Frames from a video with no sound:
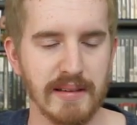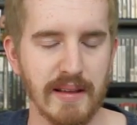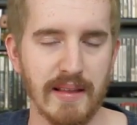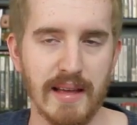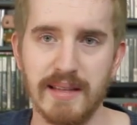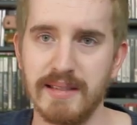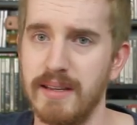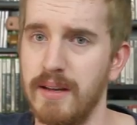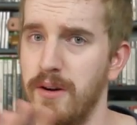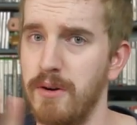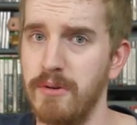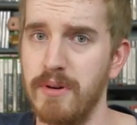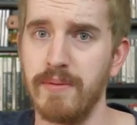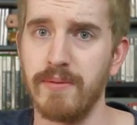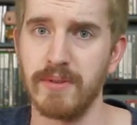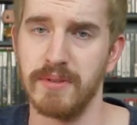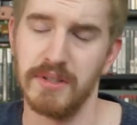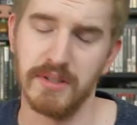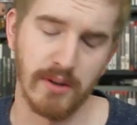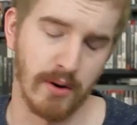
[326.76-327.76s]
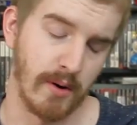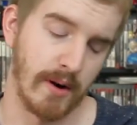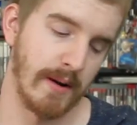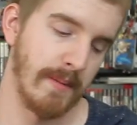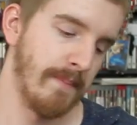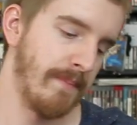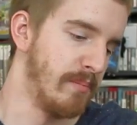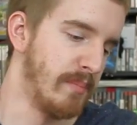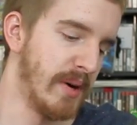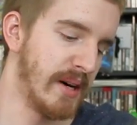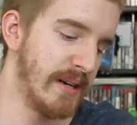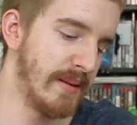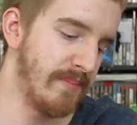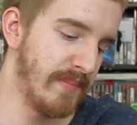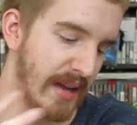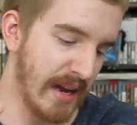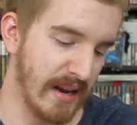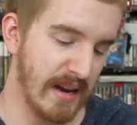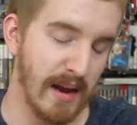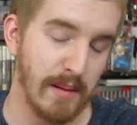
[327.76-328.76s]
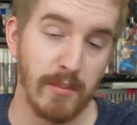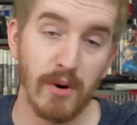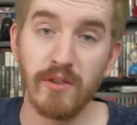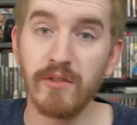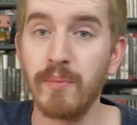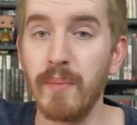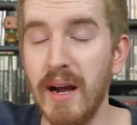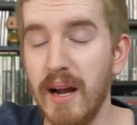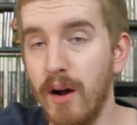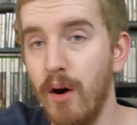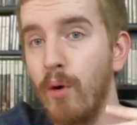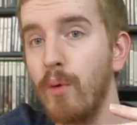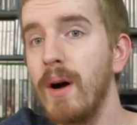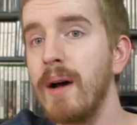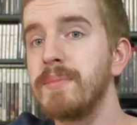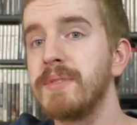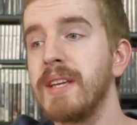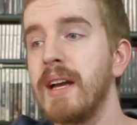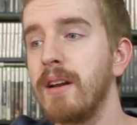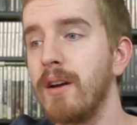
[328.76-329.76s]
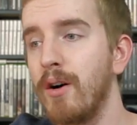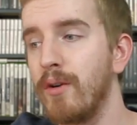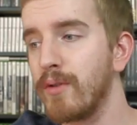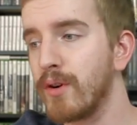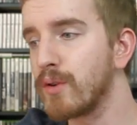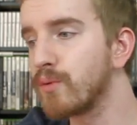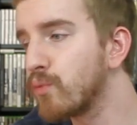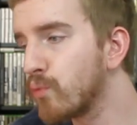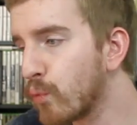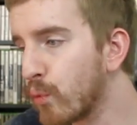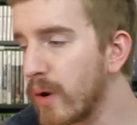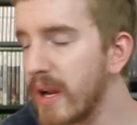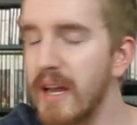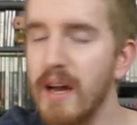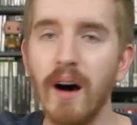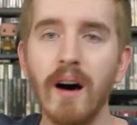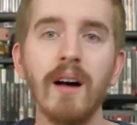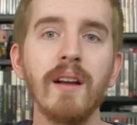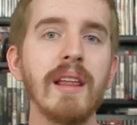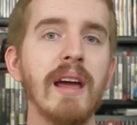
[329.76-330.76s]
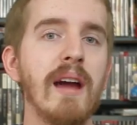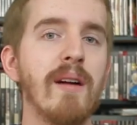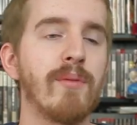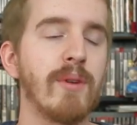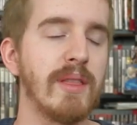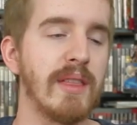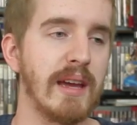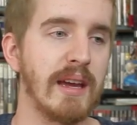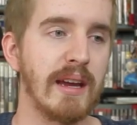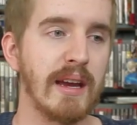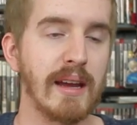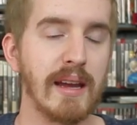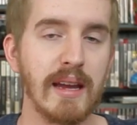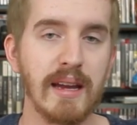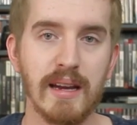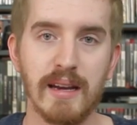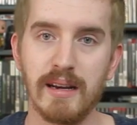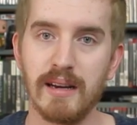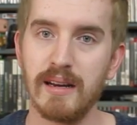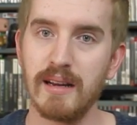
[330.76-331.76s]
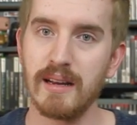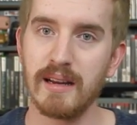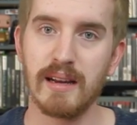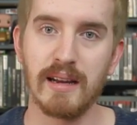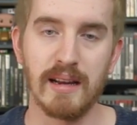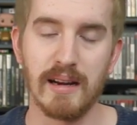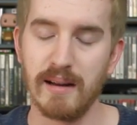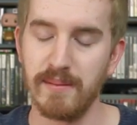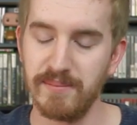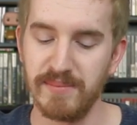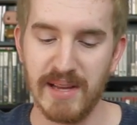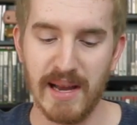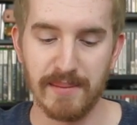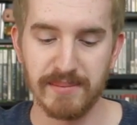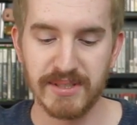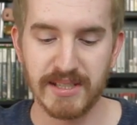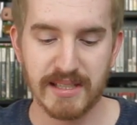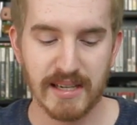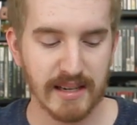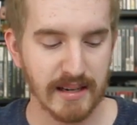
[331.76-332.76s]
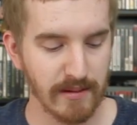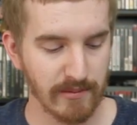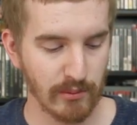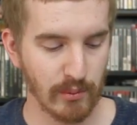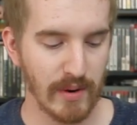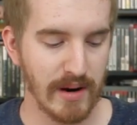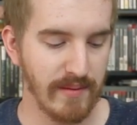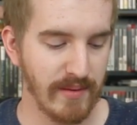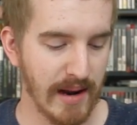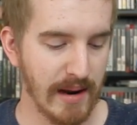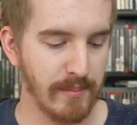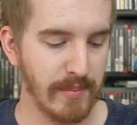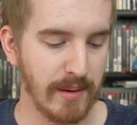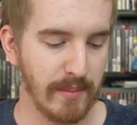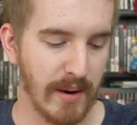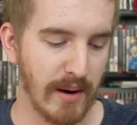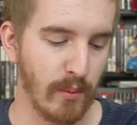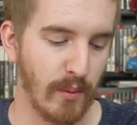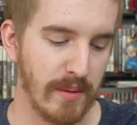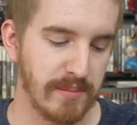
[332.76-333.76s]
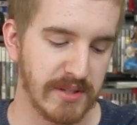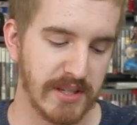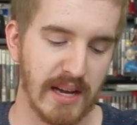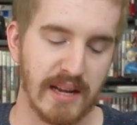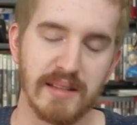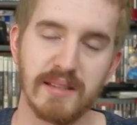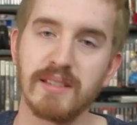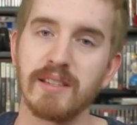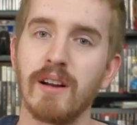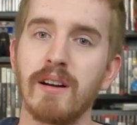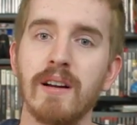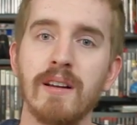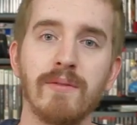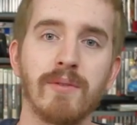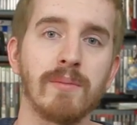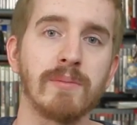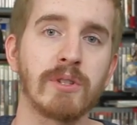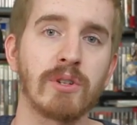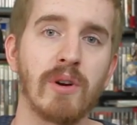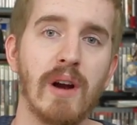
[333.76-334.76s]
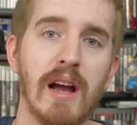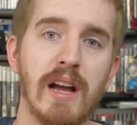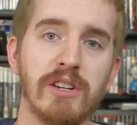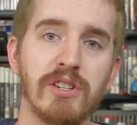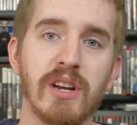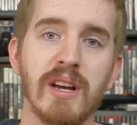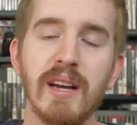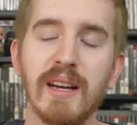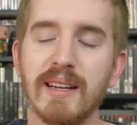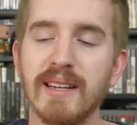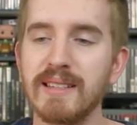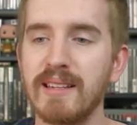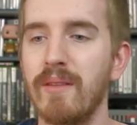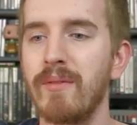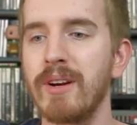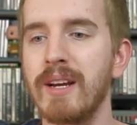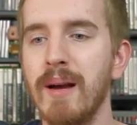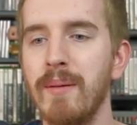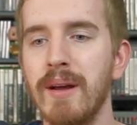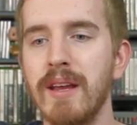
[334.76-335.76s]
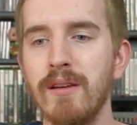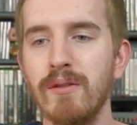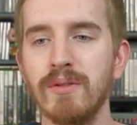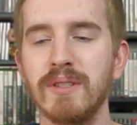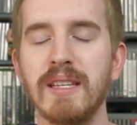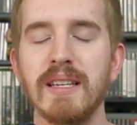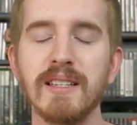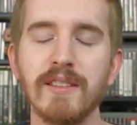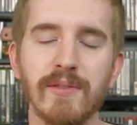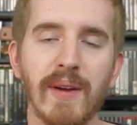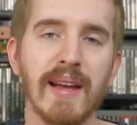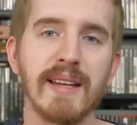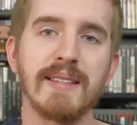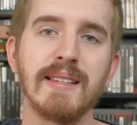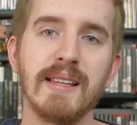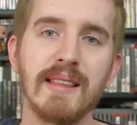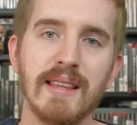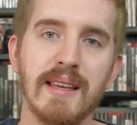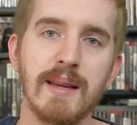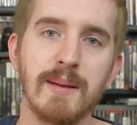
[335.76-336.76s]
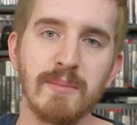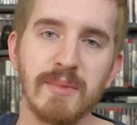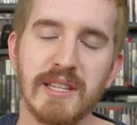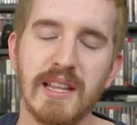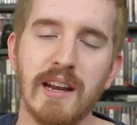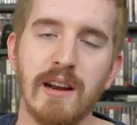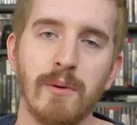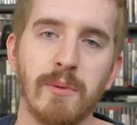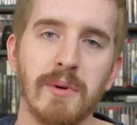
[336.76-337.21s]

So that's a whole different story. But I, I moved my whole website over, rehauled everything again. Again, I'm, I'm sick of revamping my website, starting from scratch, because every time I use these fancy themes that